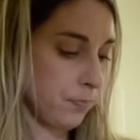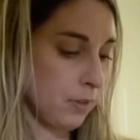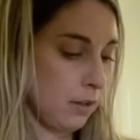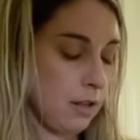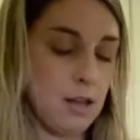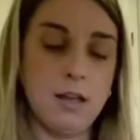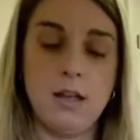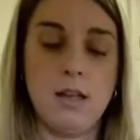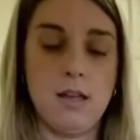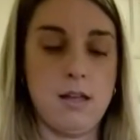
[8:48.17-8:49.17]

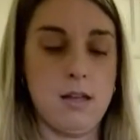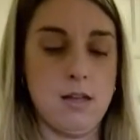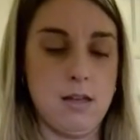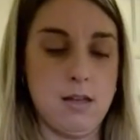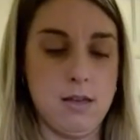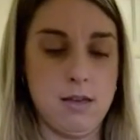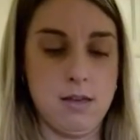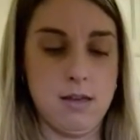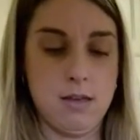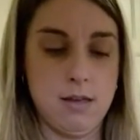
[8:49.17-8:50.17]

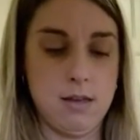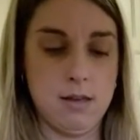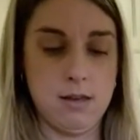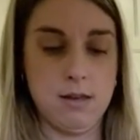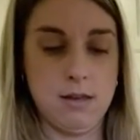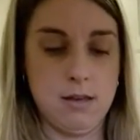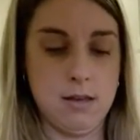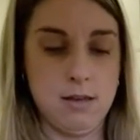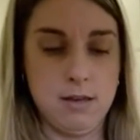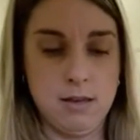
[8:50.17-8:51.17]

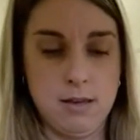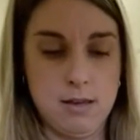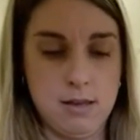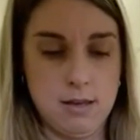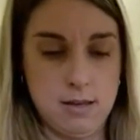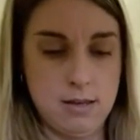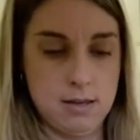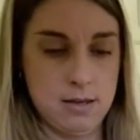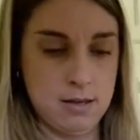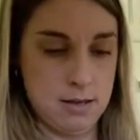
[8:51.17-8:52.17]

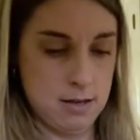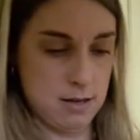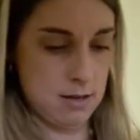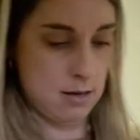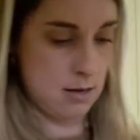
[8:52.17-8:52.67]
Nobody speaks.